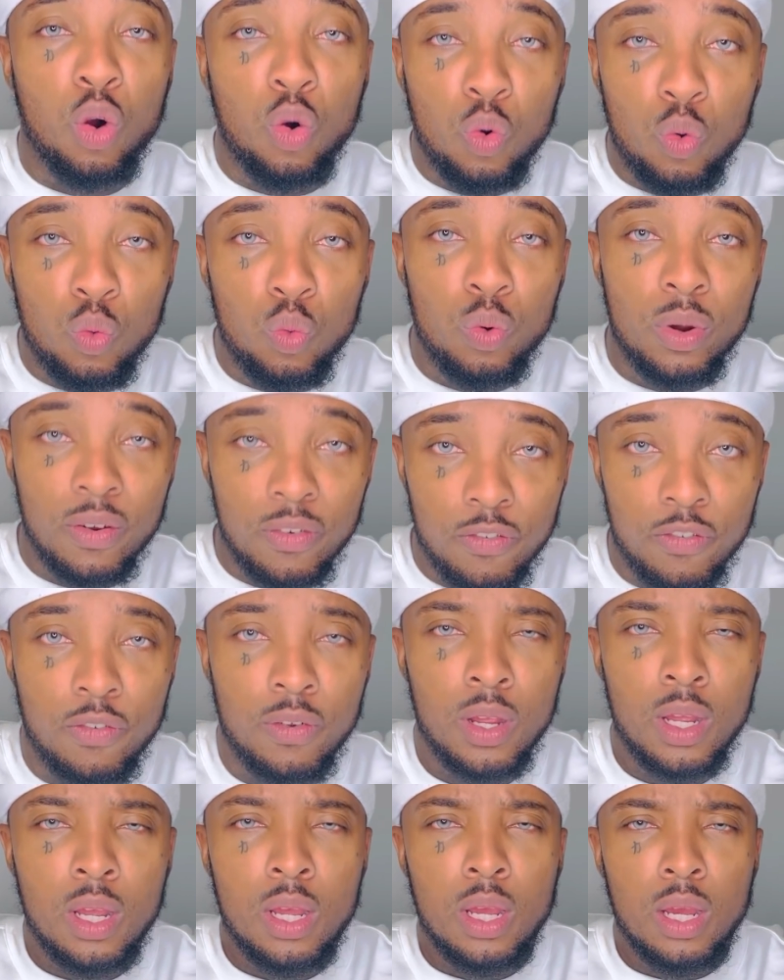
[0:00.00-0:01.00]

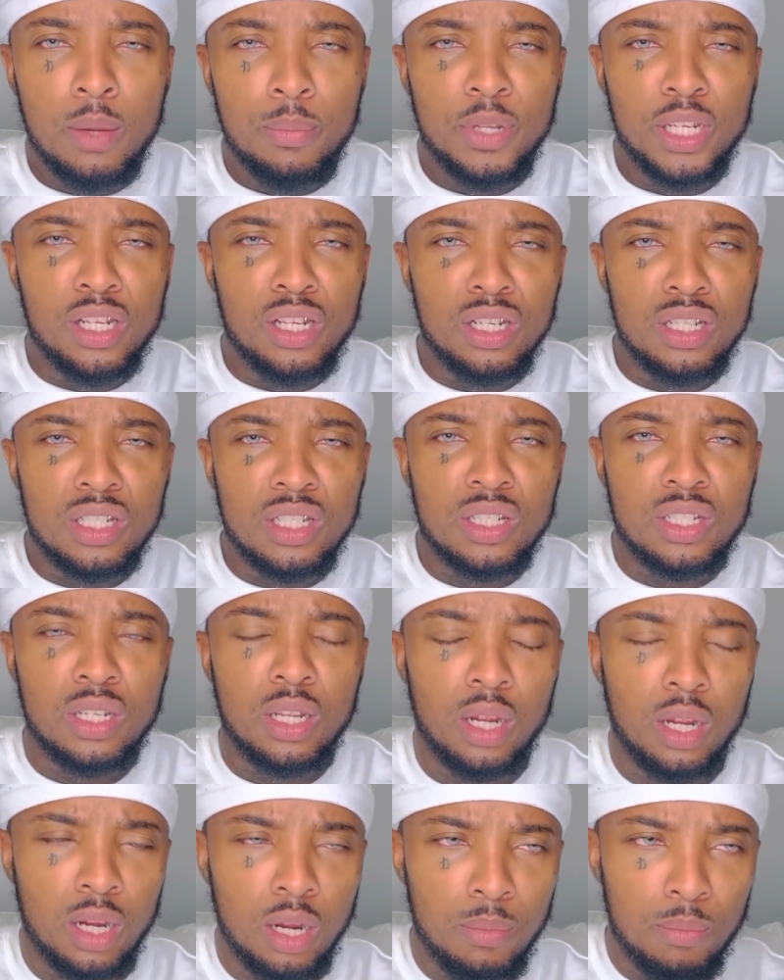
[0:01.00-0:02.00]
with,
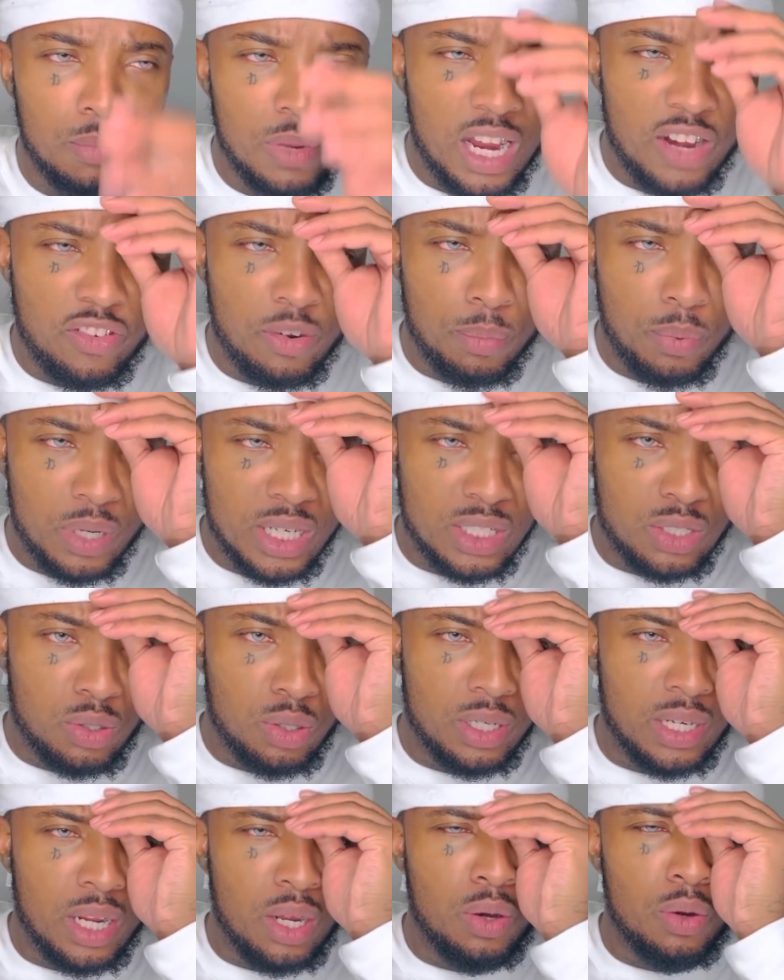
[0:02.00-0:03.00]
because everybody's
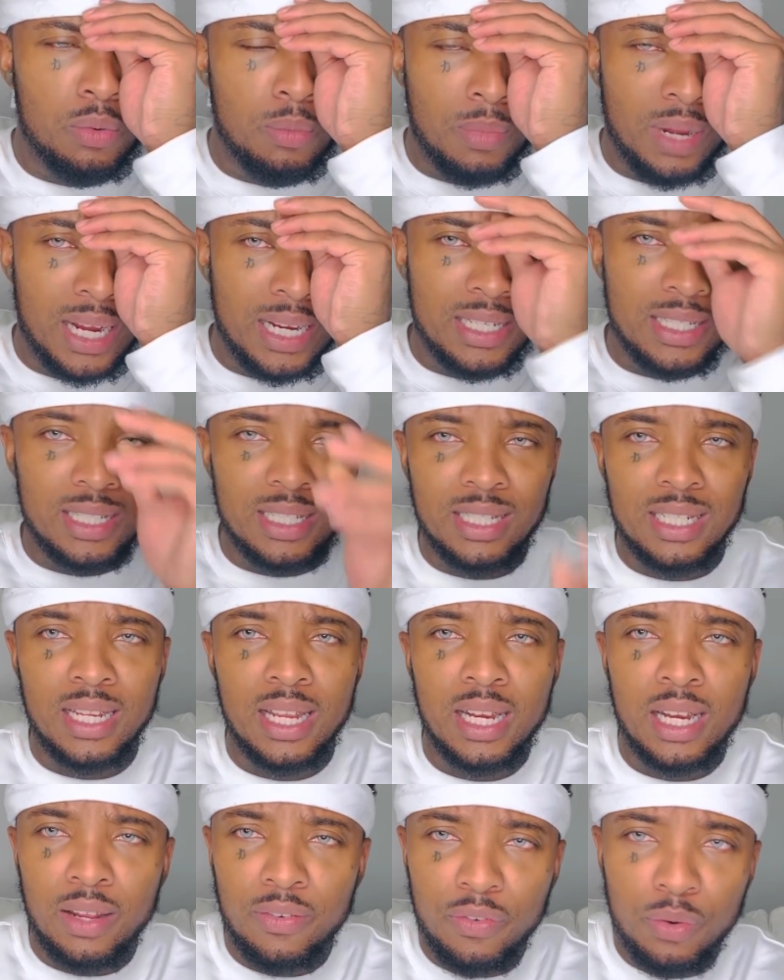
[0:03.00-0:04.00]
got their own mind, you see.
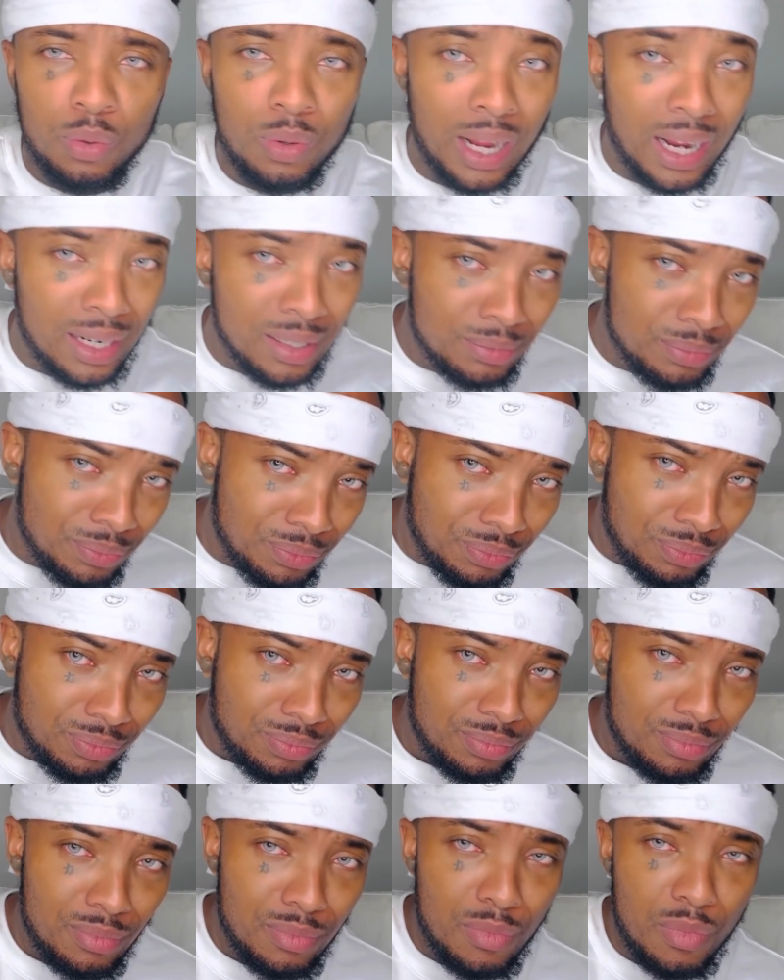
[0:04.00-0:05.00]
And I feel like
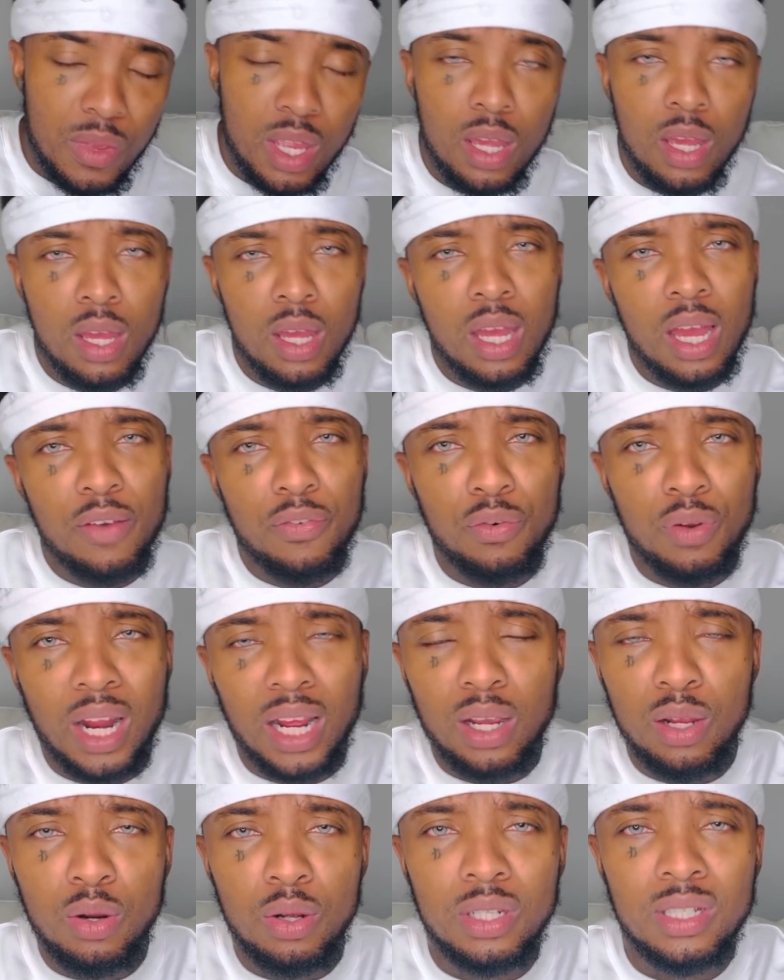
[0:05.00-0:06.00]
a
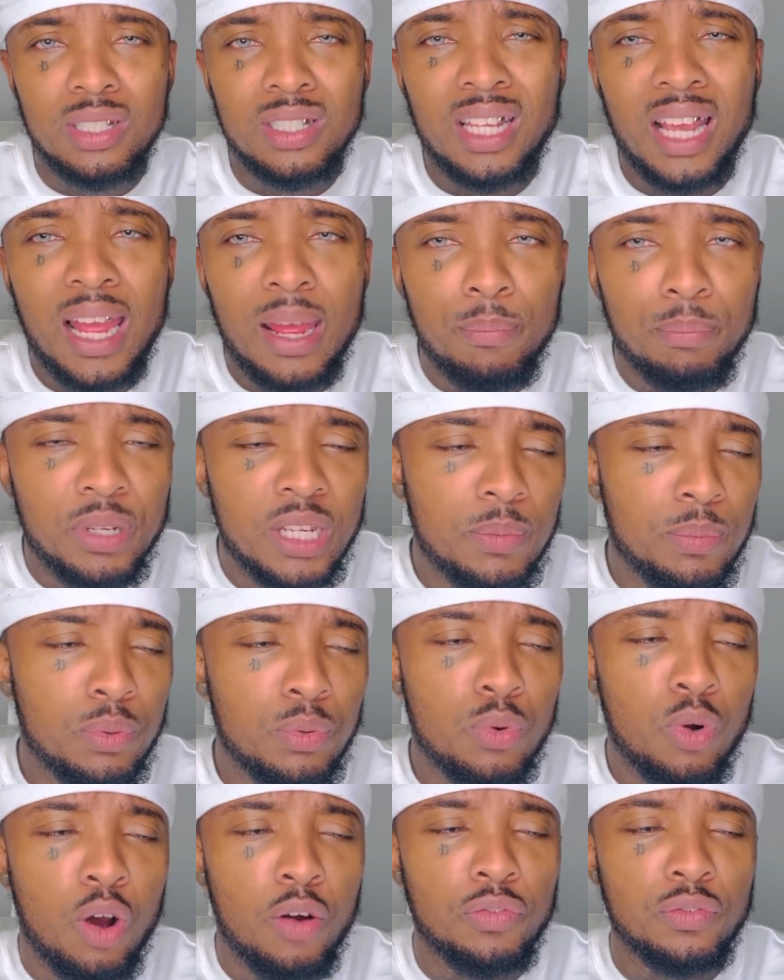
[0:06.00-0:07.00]
lot of the time
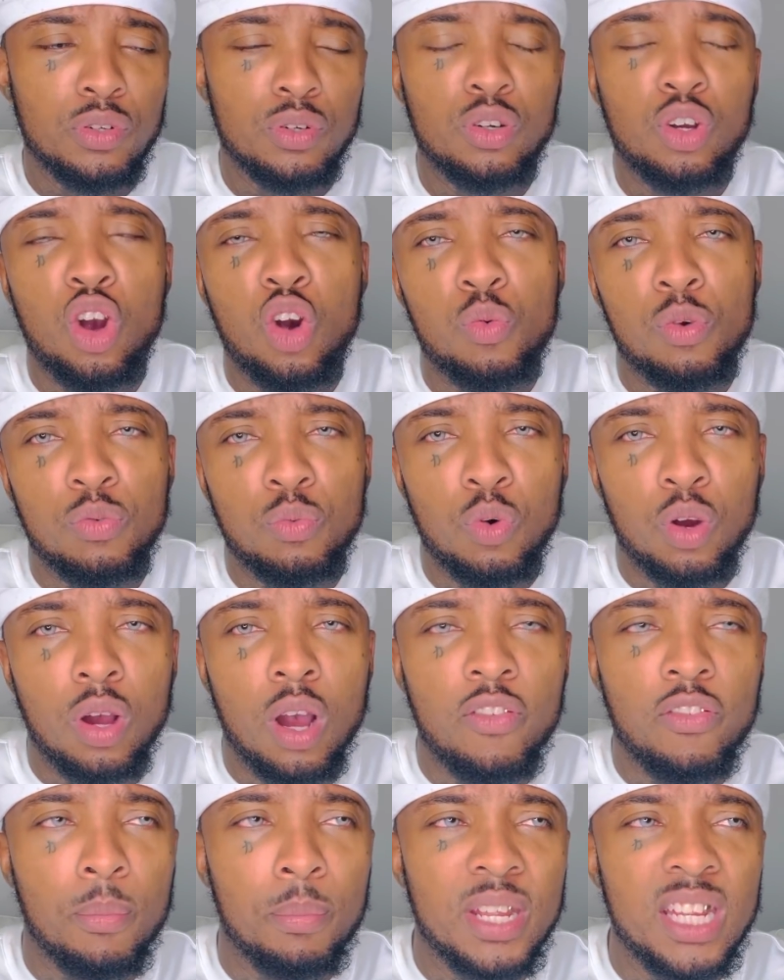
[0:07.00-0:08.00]
people often go with what
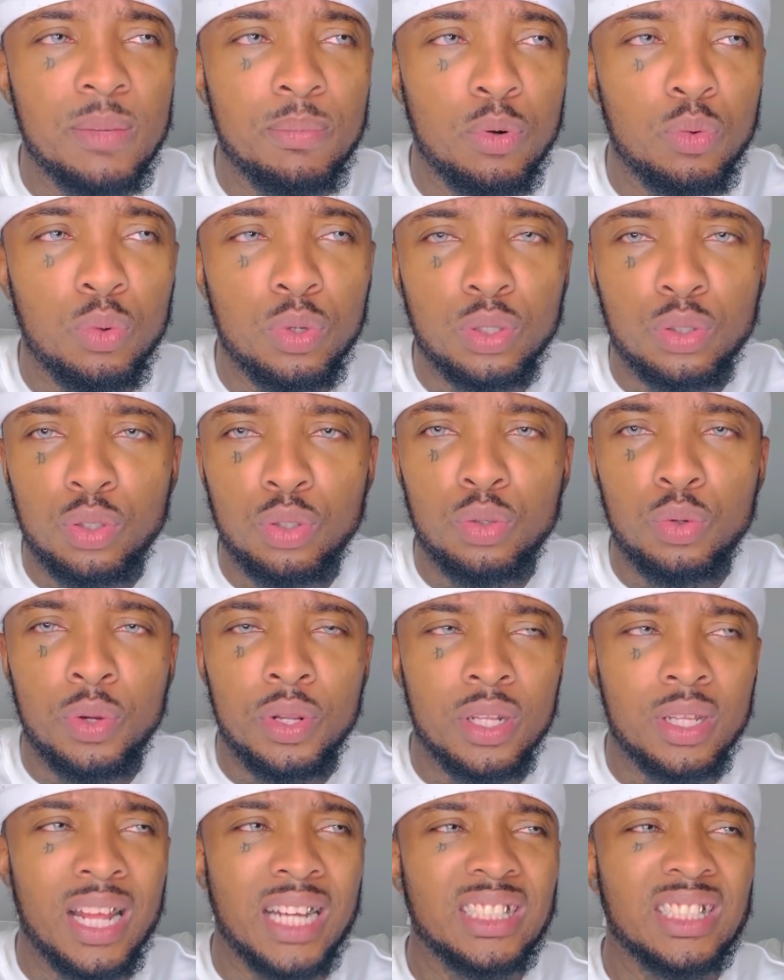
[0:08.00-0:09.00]
other people would do,
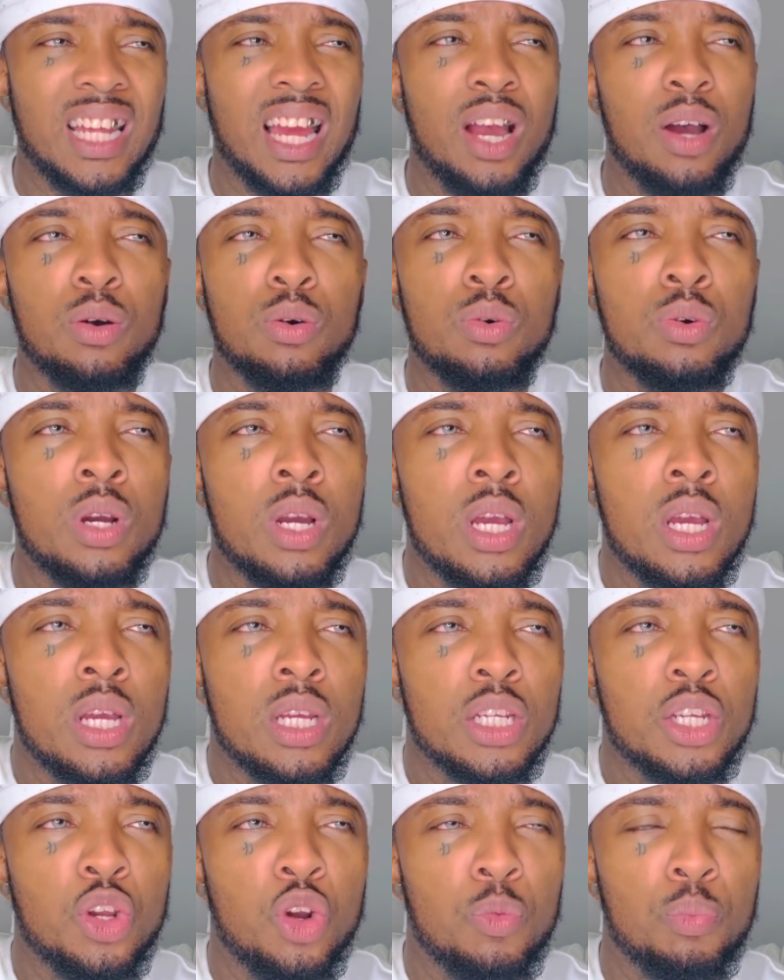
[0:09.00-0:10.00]
and that's how,
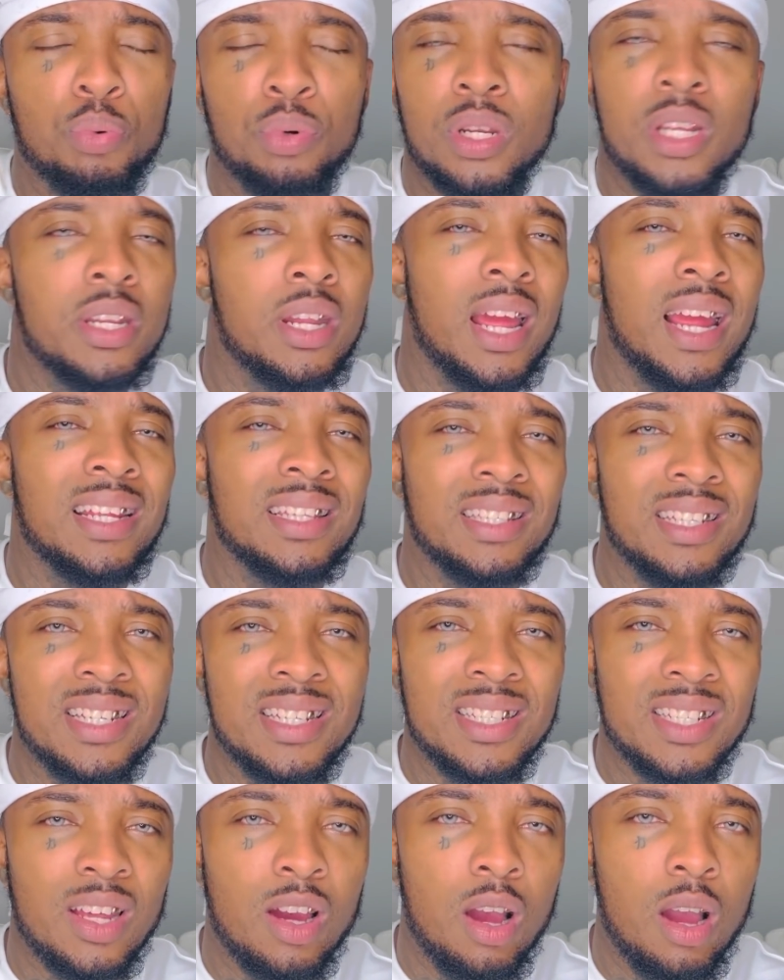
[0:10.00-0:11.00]
brilliant
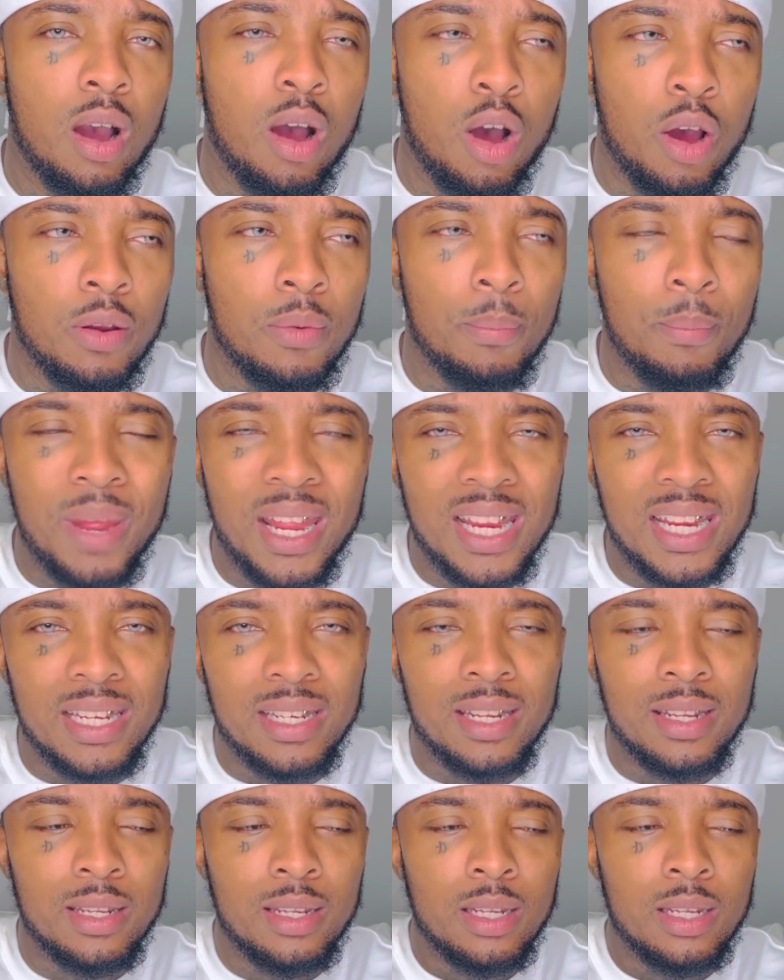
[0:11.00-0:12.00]
ideas aren't made